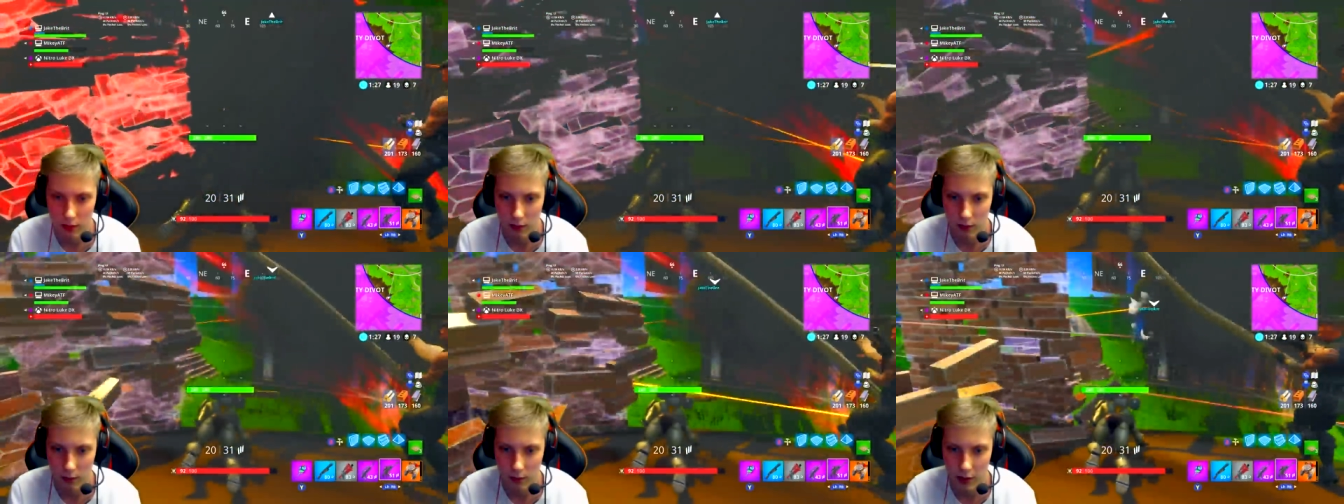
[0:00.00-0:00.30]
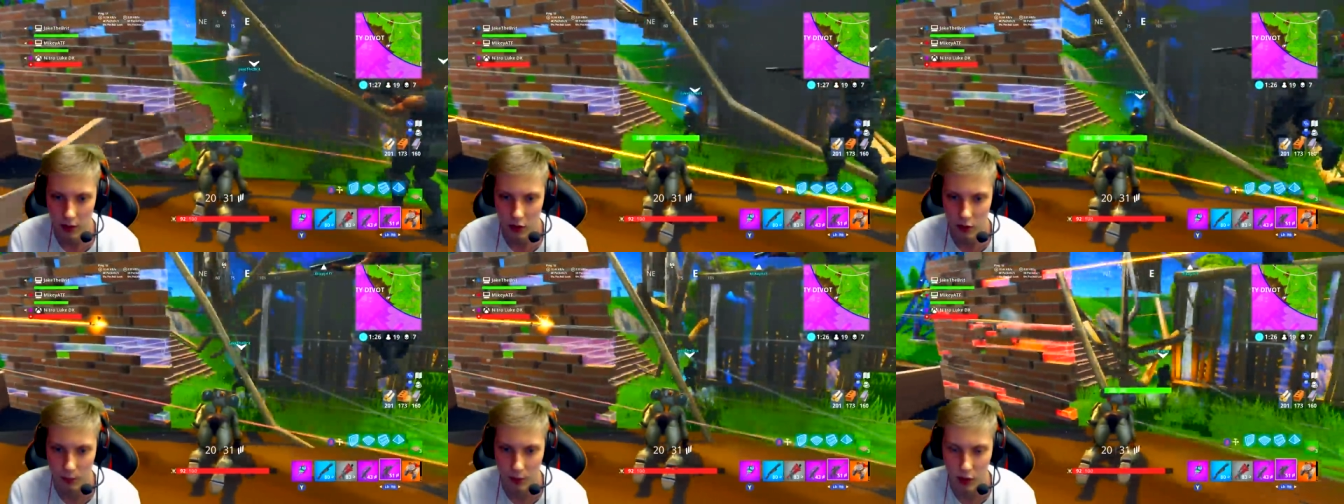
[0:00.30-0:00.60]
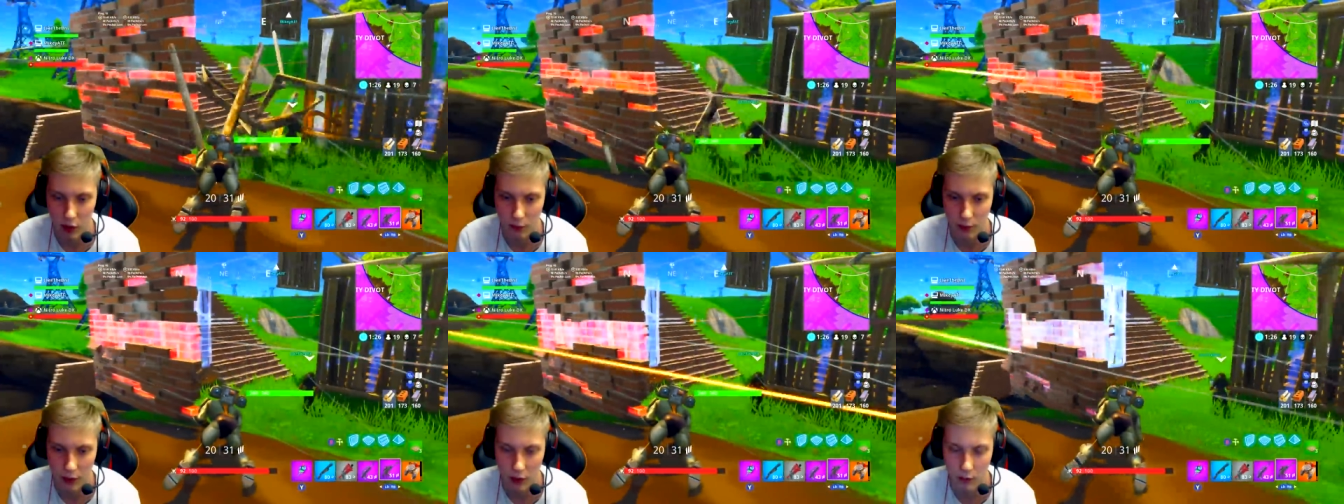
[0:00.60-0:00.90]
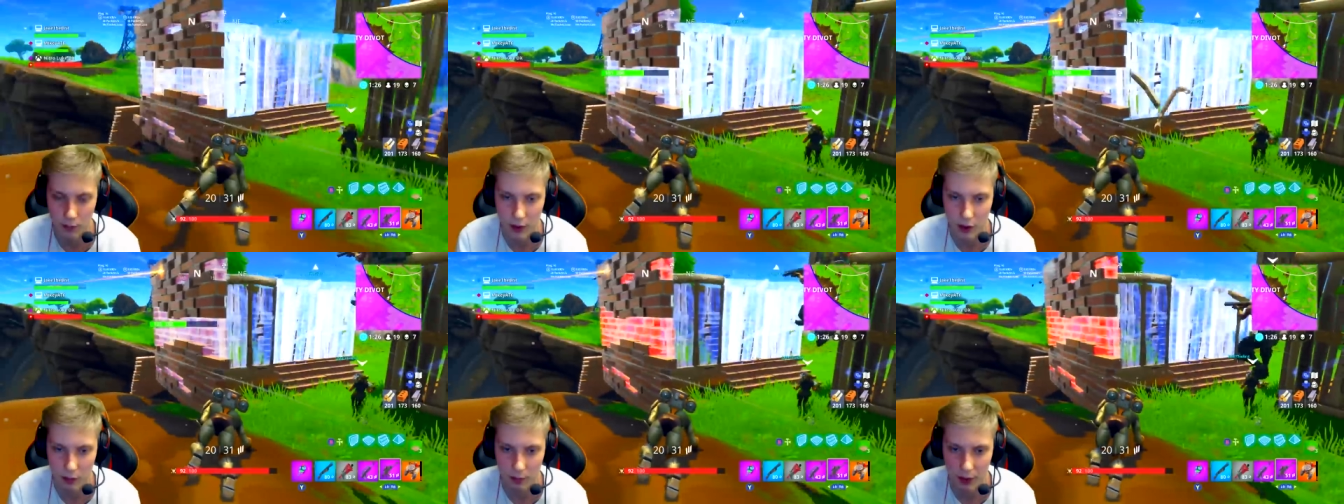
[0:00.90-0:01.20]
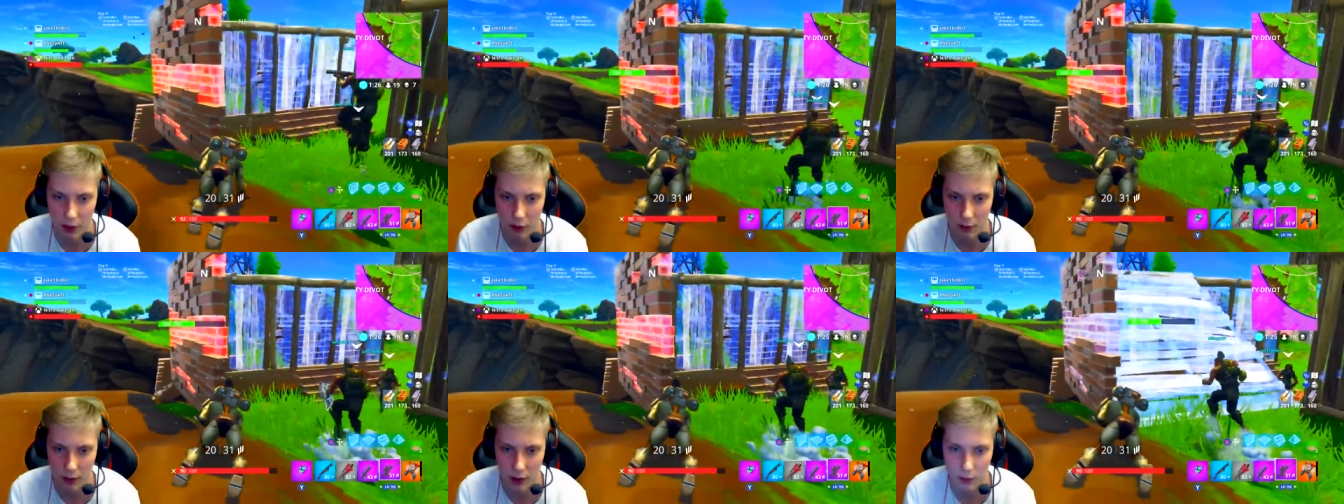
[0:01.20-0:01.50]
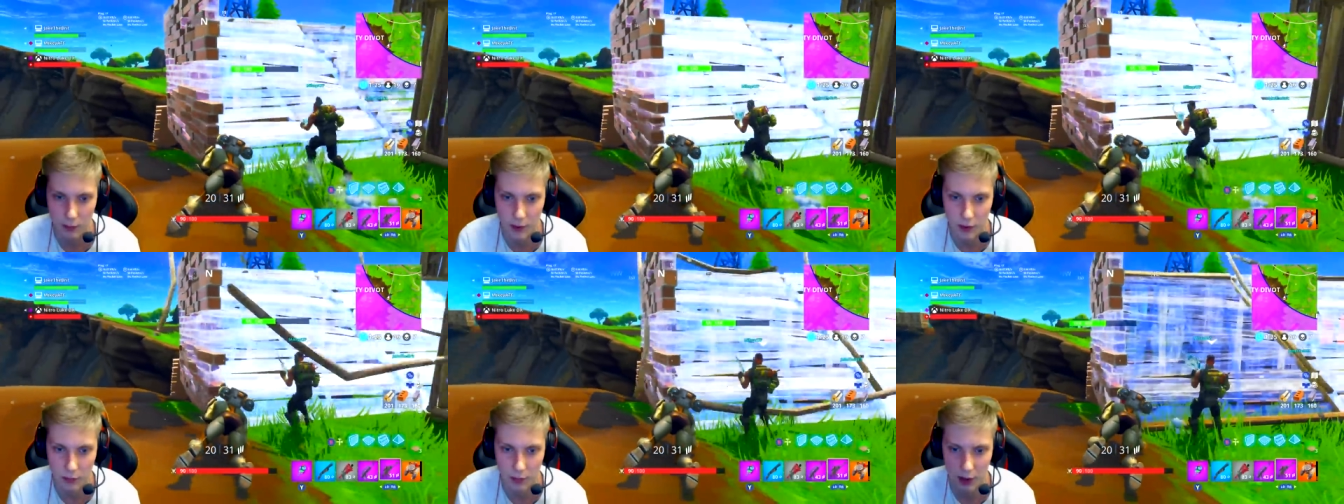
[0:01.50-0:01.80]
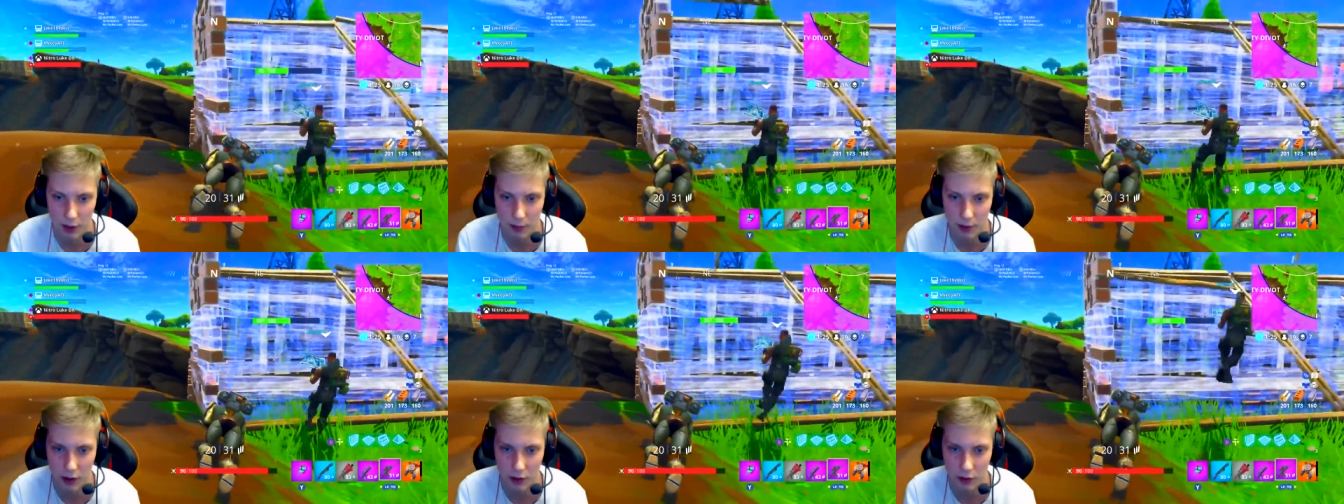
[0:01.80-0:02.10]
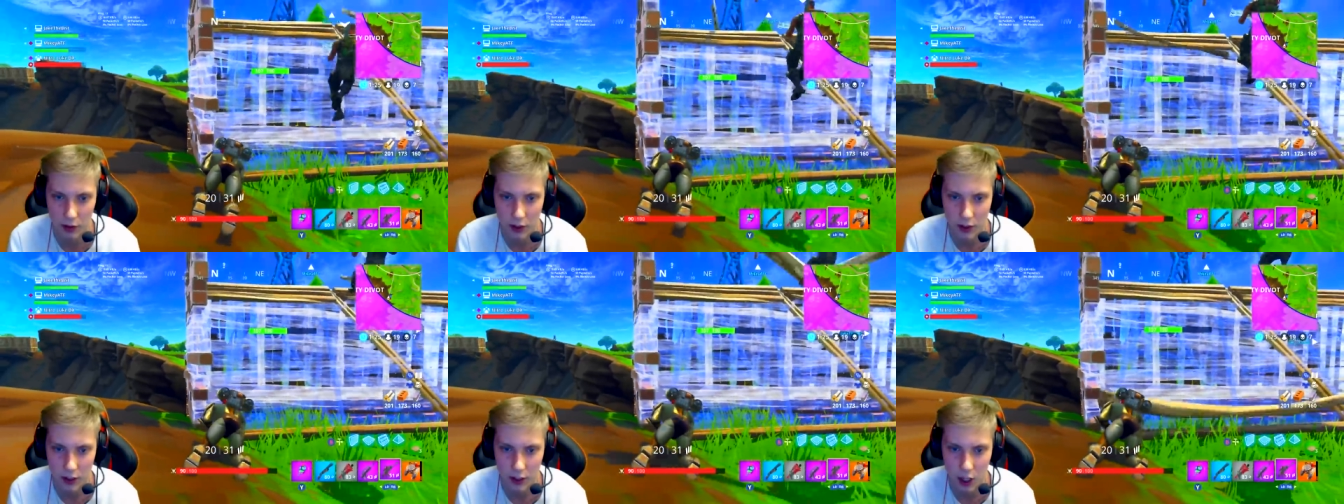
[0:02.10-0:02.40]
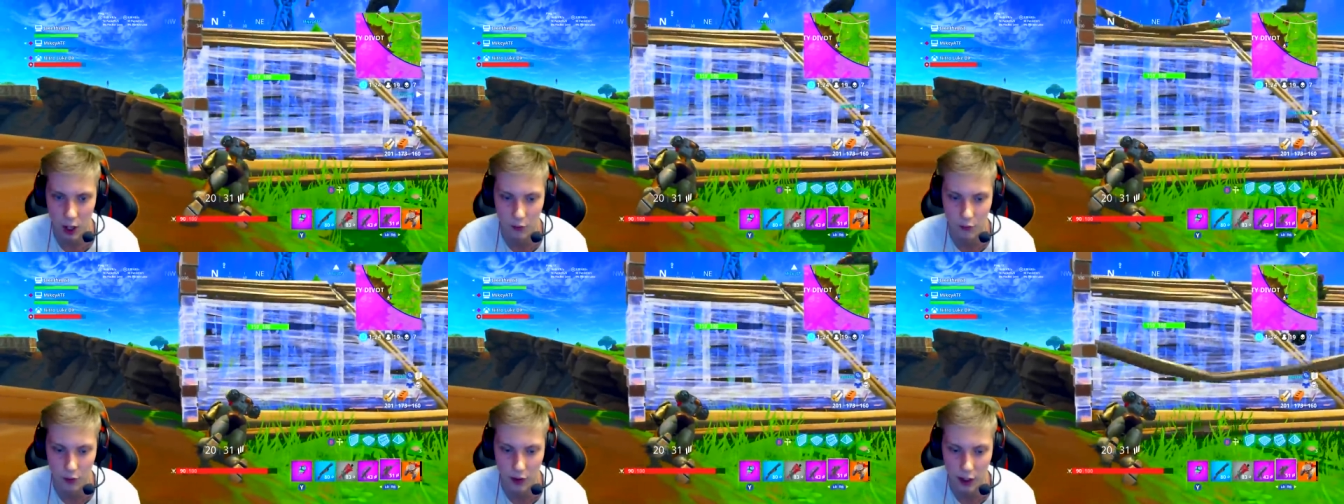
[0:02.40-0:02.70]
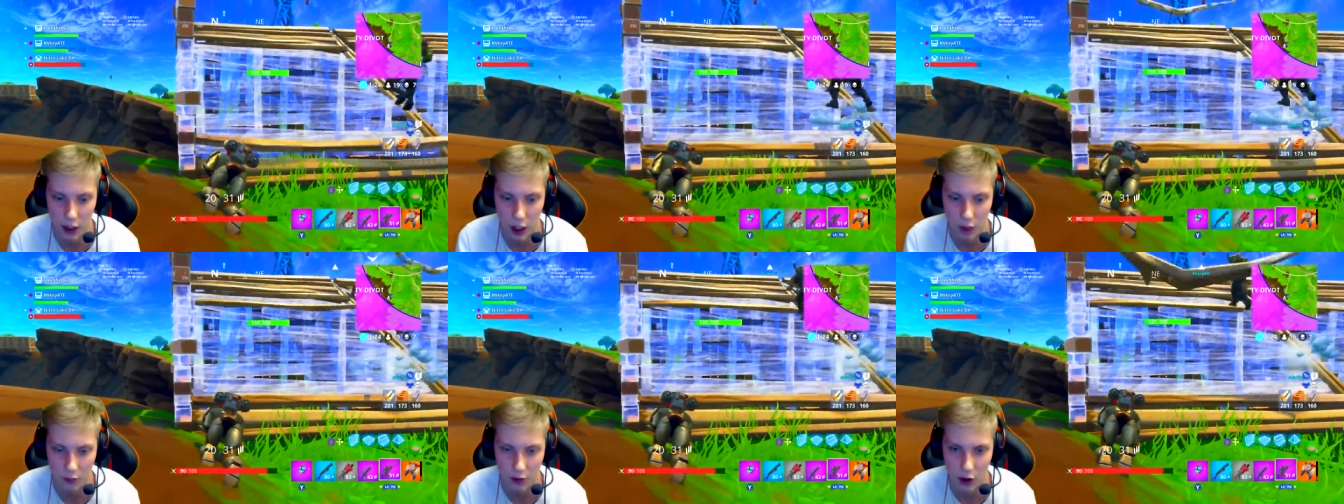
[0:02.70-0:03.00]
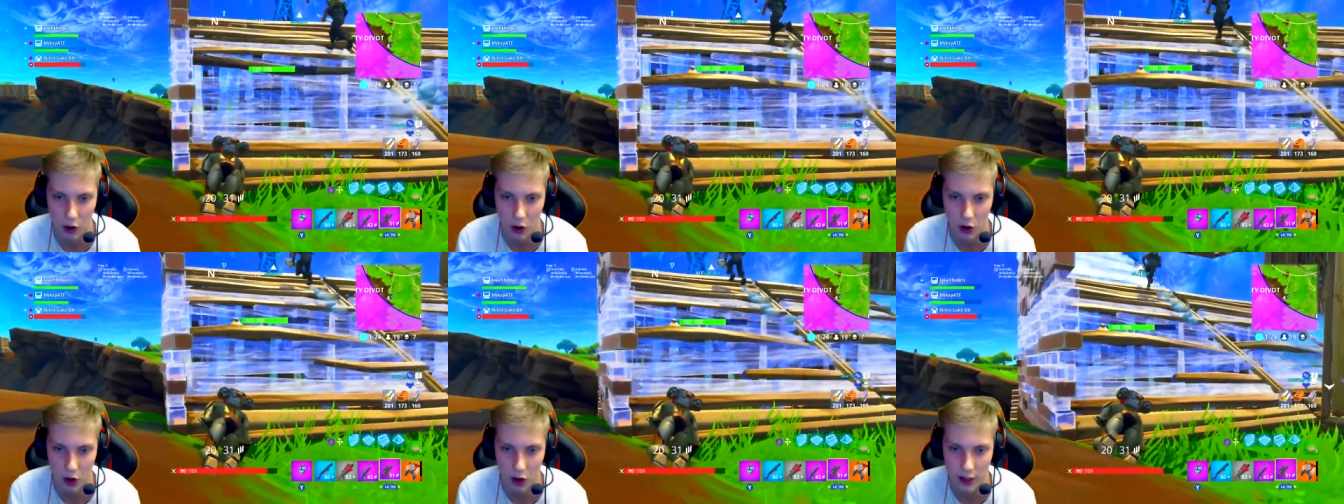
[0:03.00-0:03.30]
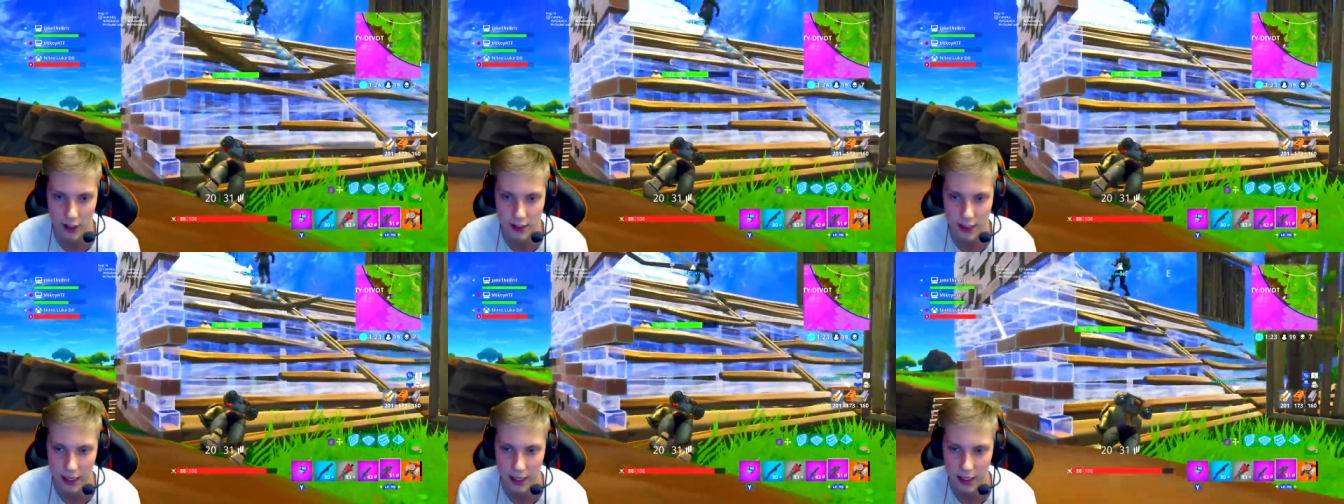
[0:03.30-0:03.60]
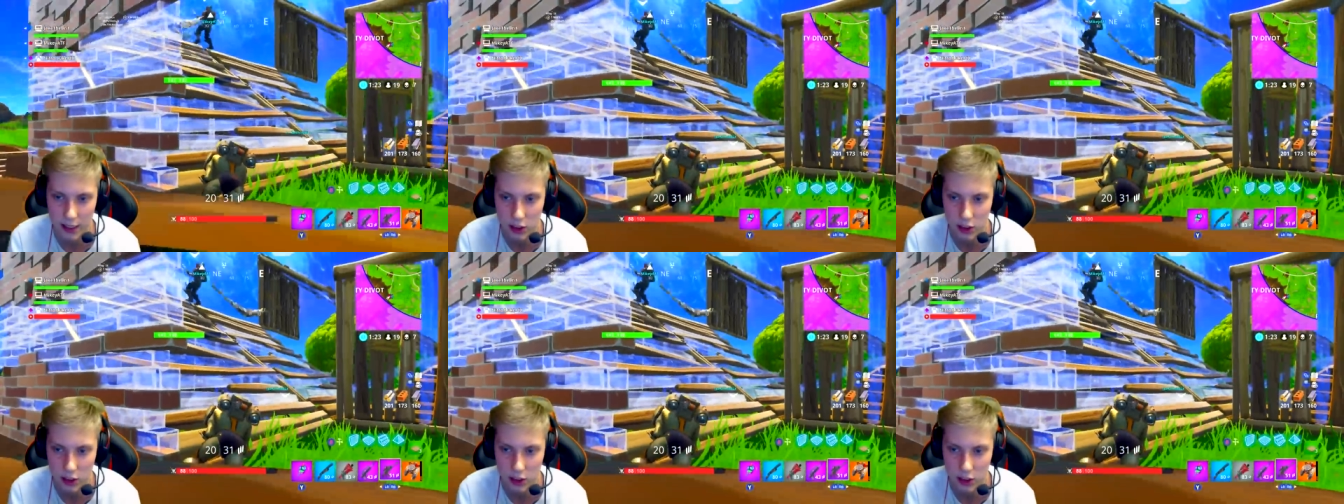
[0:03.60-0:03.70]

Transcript: Build, build, build, build, build, build, build, build, build. Go for it. Go for it. I've got 90.